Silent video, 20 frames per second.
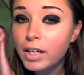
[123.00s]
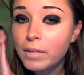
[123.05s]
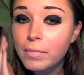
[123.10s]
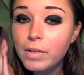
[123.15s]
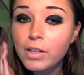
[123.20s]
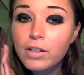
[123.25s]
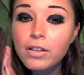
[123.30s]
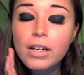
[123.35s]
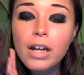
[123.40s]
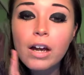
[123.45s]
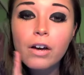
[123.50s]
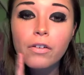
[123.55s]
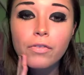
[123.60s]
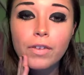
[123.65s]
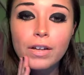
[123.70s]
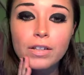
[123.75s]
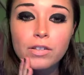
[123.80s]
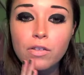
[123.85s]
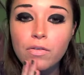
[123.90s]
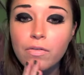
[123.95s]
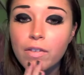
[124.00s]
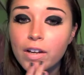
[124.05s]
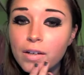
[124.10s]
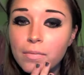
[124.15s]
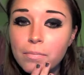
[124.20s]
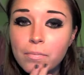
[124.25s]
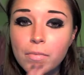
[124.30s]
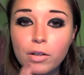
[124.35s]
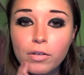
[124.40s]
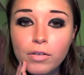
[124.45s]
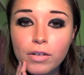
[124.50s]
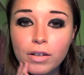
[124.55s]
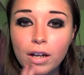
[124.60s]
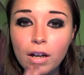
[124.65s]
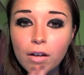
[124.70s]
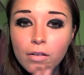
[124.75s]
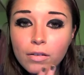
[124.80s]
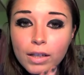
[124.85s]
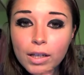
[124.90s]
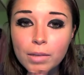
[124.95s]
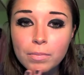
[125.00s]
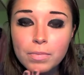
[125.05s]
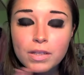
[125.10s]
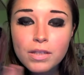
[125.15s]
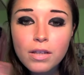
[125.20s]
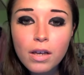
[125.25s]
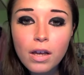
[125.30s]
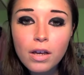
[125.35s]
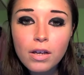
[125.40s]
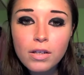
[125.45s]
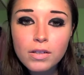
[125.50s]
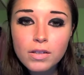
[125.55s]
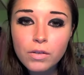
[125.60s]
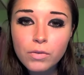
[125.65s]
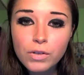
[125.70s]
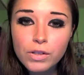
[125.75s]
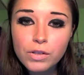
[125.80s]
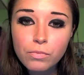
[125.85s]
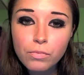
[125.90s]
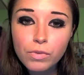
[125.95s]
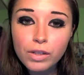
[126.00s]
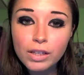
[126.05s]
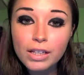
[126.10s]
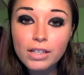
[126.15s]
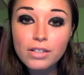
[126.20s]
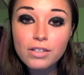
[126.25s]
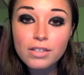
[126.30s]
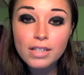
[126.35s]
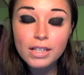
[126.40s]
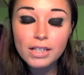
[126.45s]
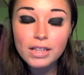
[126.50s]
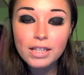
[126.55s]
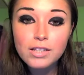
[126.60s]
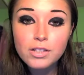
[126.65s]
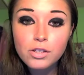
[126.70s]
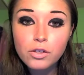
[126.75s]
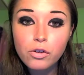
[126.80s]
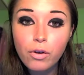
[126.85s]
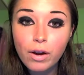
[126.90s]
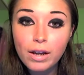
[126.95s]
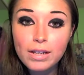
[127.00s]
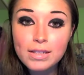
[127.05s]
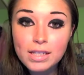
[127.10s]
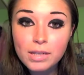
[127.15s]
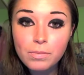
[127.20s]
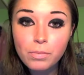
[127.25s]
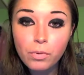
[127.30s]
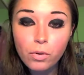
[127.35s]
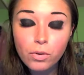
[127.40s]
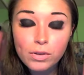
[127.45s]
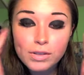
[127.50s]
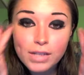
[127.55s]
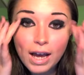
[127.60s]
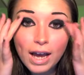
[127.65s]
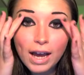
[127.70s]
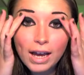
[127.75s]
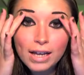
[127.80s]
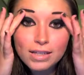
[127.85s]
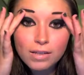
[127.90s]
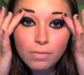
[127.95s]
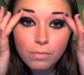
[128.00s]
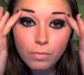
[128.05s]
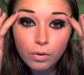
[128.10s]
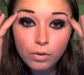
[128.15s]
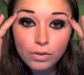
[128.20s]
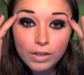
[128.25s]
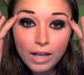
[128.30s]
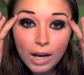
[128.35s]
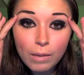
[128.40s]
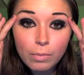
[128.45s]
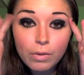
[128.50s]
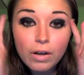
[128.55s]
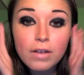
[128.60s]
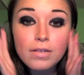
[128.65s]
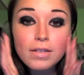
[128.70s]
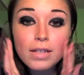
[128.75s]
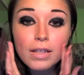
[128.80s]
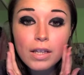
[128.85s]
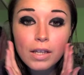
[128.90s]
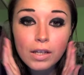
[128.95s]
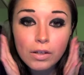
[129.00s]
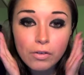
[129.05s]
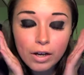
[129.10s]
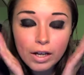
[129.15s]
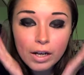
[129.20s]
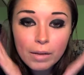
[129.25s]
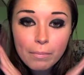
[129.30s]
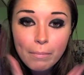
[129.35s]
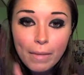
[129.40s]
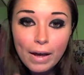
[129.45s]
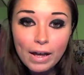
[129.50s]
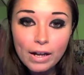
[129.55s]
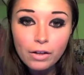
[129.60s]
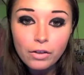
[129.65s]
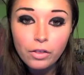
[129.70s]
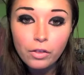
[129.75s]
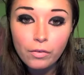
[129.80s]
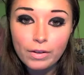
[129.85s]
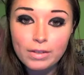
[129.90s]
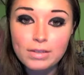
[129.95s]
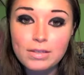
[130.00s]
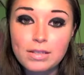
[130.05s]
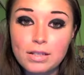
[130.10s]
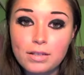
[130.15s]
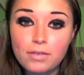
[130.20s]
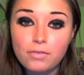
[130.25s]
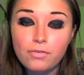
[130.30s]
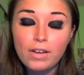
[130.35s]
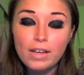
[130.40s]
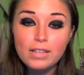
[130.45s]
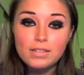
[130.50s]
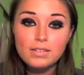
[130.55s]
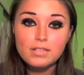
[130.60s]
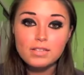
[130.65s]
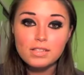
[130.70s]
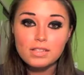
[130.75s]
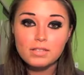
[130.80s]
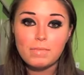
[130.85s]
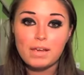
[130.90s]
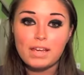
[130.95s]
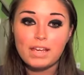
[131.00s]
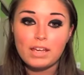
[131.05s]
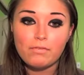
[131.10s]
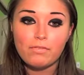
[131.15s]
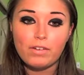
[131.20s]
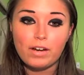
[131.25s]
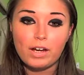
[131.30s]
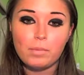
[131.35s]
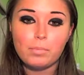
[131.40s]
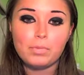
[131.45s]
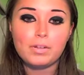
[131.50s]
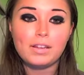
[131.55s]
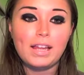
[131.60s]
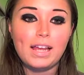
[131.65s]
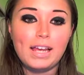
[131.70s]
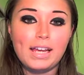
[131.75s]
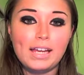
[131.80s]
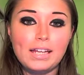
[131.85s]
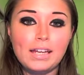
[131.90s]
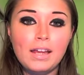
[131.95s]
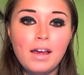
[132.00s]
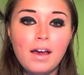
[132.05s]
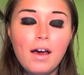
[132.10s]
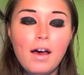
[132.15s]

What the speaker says: muted out face with very muted out lips. So it's really just like these crazy bold eyes and bold eyebrows, and then you kind of matte out the rest of the face and just make it very plain.